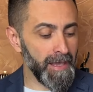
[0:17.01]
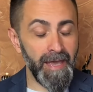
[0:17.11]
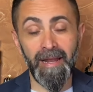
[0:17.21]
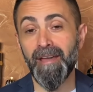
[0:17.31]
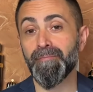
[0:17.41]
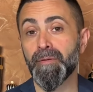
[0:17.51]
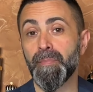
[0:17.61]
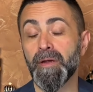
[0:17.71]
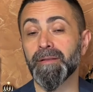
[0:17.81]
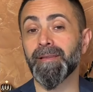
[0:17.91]
And I've
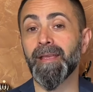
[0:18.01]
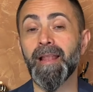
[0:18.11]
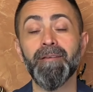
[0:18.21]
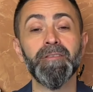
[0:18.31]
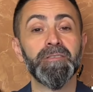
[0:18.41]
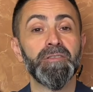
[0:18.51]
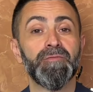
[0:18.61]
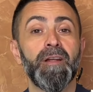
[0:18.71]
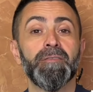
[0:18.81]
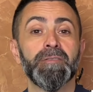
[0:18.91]
prepared 11 such
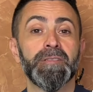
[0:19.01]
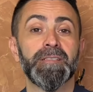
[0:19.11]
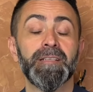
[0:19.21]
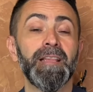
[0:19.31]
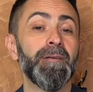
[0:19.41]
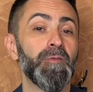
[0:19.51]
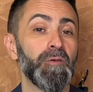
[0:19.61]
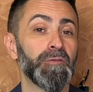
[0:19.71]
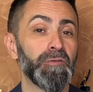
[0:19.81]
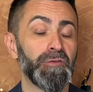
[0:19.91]
fragrances that I'm going
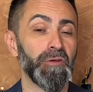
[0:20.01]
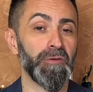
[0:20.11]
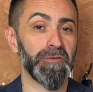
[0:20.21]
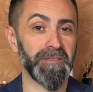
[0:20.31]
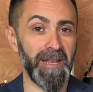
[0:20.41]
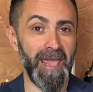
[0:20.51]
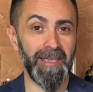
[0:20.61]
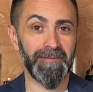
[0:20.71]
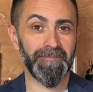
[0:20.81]
to show you today.